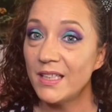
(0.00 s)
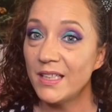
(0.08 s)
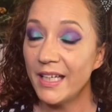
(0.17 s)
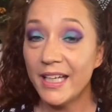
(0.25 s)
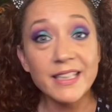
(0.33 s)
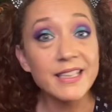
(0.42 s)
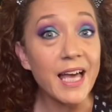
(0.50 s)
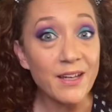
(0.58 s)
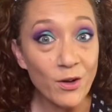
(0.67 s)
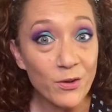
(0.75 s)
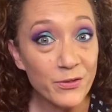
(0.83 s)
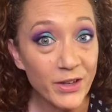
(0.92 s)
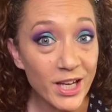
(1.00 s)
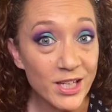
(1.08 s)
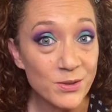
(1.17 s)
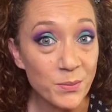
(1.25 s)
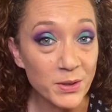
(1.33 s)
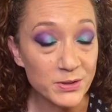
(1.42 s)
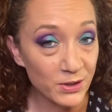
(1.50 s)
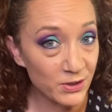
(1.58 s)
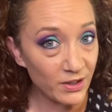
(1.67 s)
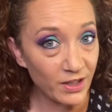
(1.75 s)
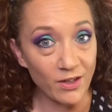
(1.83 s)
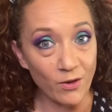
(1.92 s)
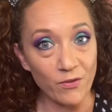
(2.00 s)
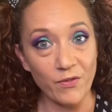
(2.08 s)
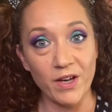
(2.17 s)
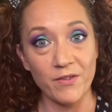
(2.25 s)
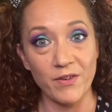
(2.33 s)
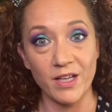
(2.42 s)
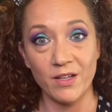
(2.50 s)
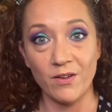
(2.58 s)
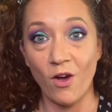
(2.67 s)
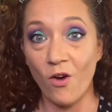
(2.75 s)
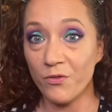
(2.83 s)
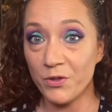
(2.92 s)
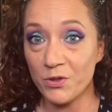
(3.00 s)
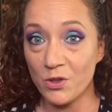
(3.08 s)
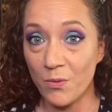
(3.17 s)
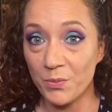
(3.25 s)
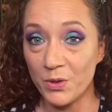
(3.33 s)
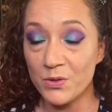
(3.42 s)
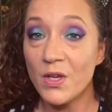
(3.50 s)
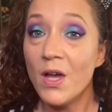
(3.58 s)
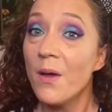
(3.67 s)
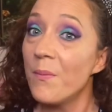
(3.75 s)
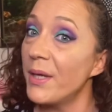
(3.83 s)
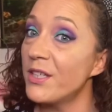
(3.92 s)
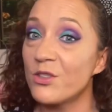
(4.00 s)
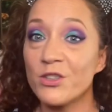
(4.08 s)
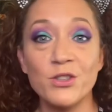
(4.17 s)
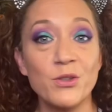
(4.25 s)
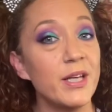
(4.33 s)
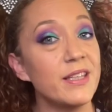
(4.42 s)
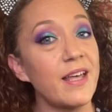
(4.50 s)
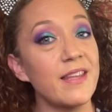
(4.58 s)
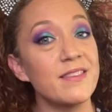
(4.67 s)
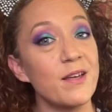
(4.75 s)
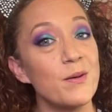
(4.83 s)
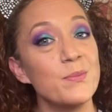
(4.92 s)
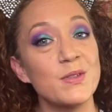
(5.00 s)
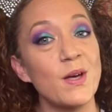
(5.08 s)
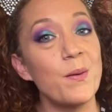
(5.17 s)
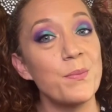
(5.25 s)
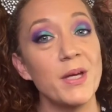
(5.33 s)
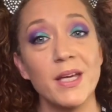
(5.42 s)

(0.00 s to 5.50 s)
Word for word: Hit that notification bell so you can get notified of any and all future uploads. Make sure you hit that thumbs up.